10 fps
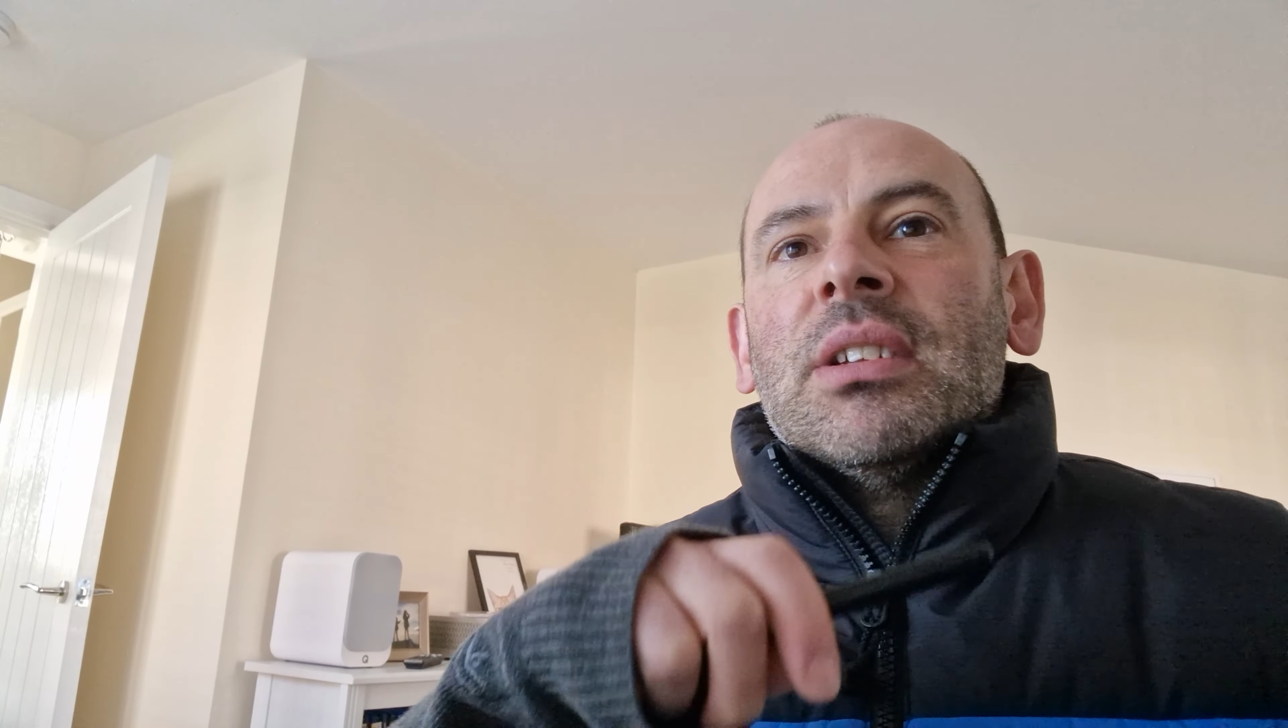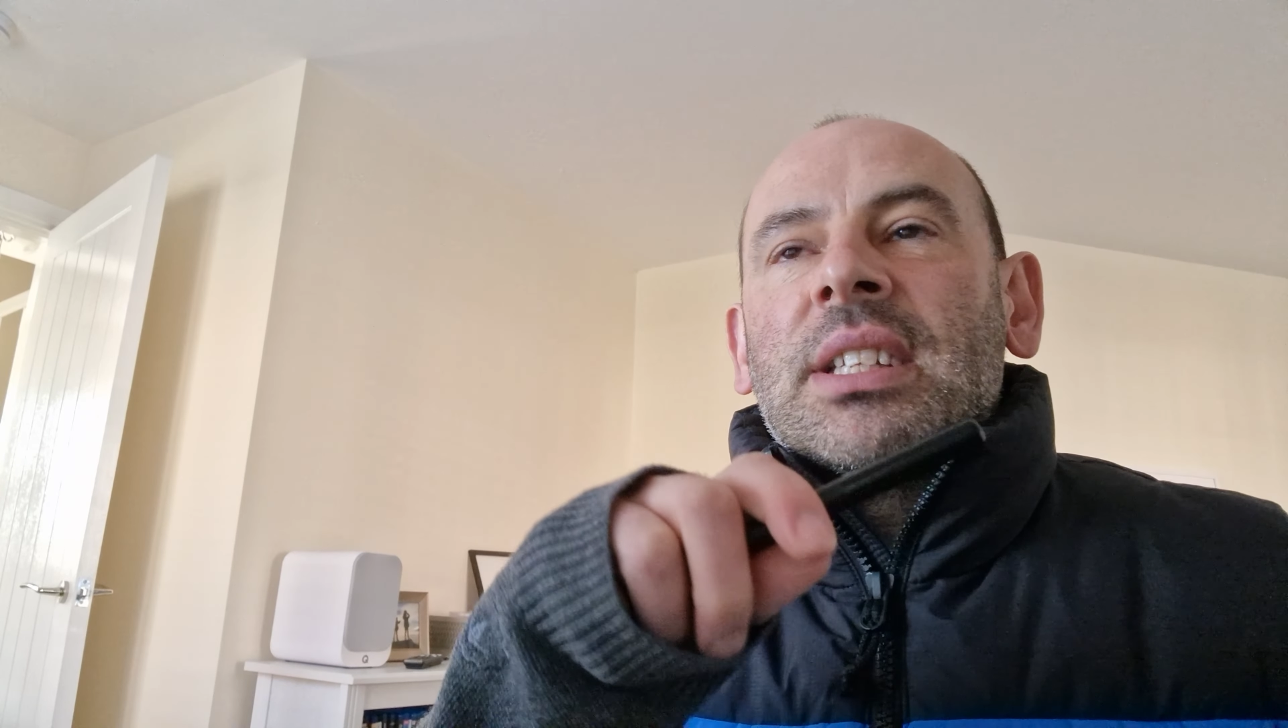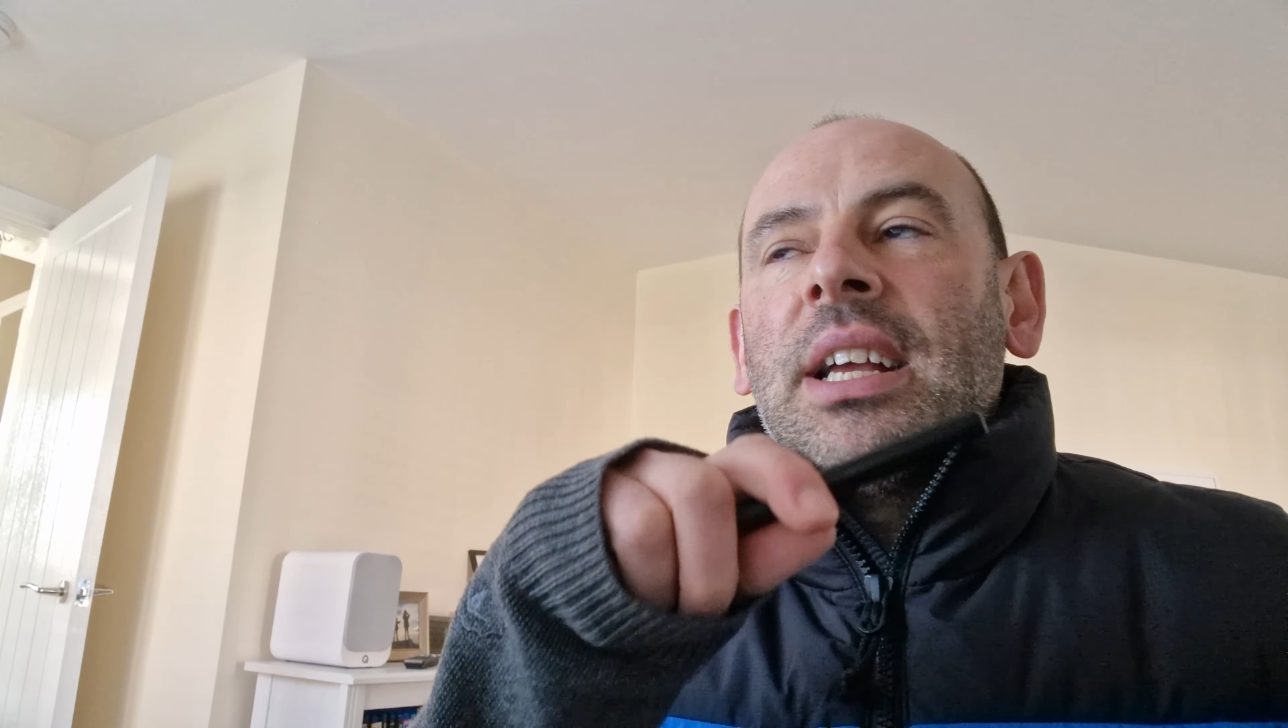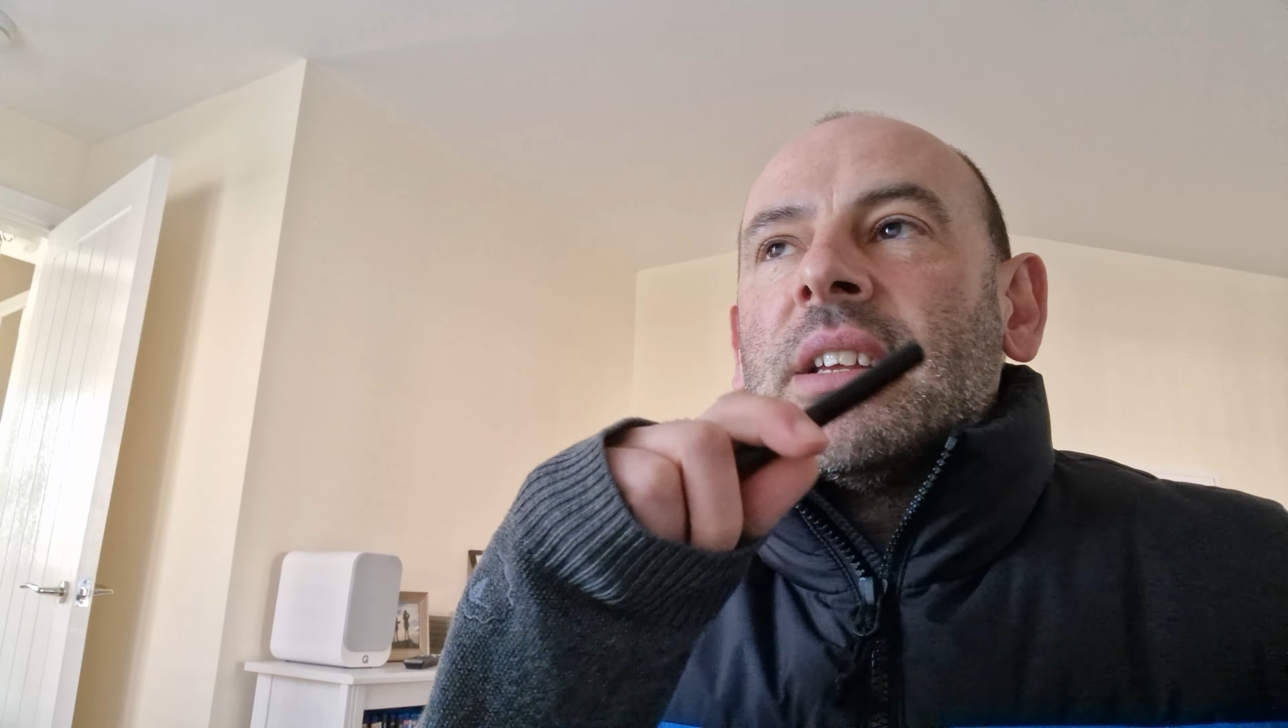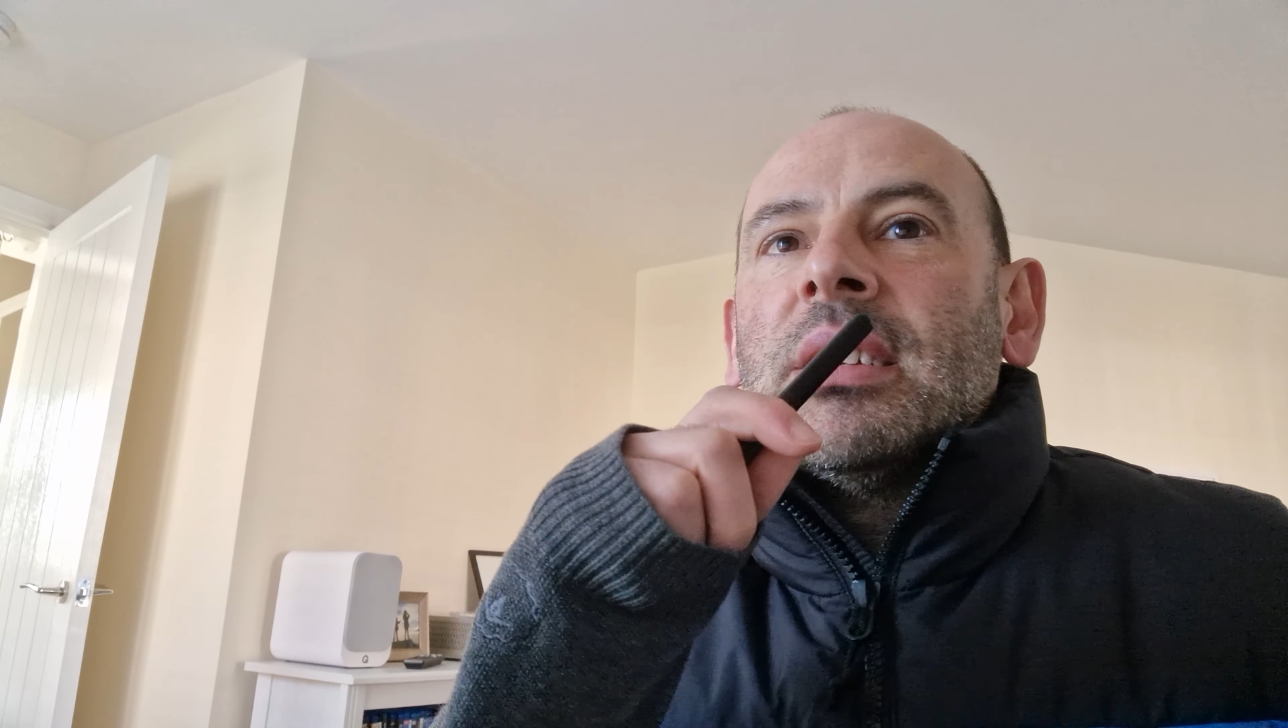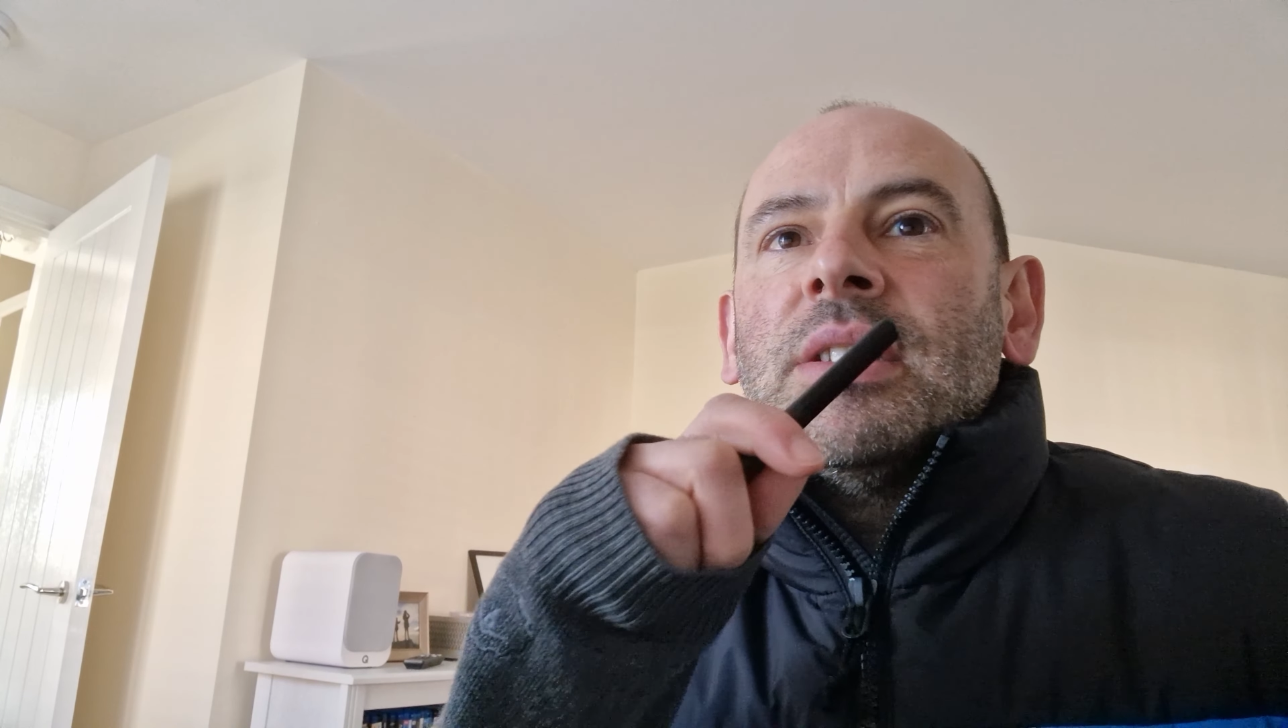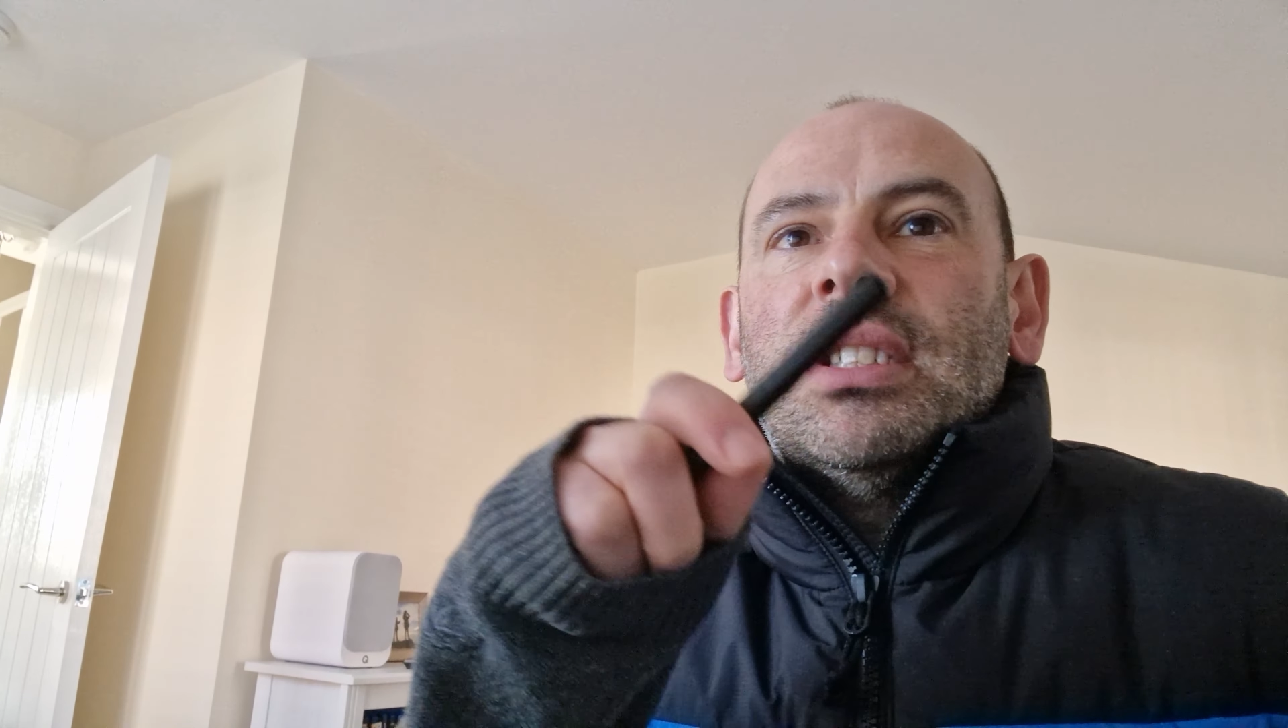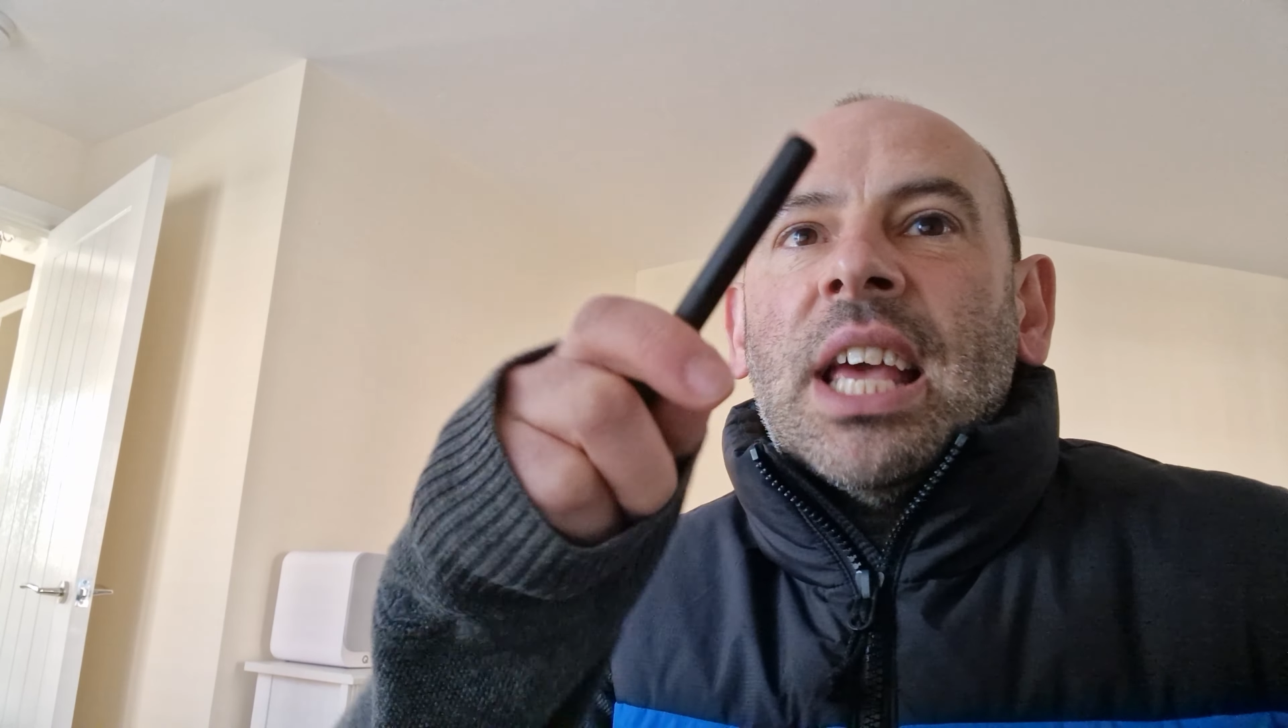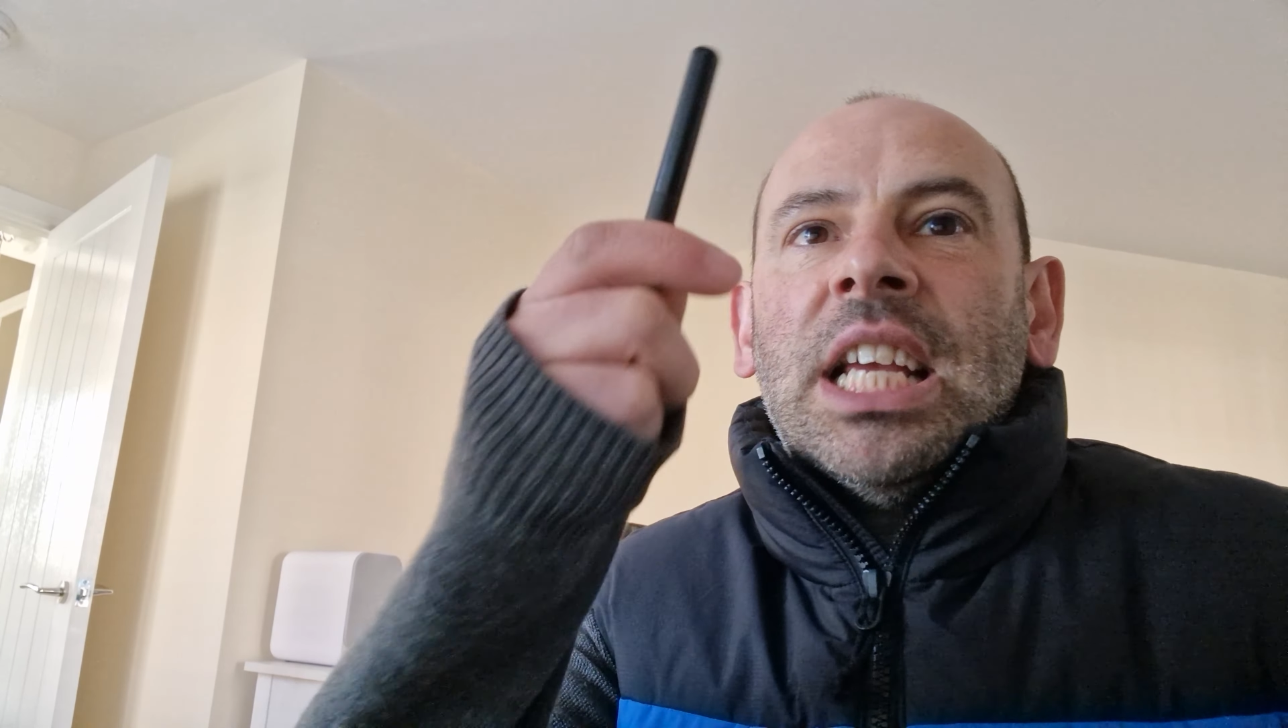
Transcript: there's